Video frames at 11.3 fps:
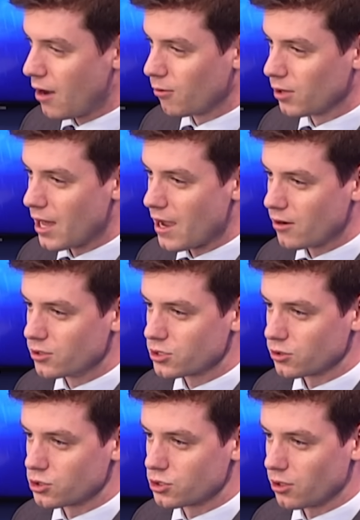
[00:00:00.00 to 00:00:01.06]
outliers
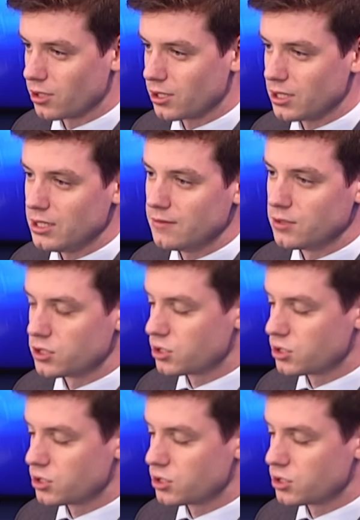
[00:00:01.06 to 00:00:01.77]
are starting to even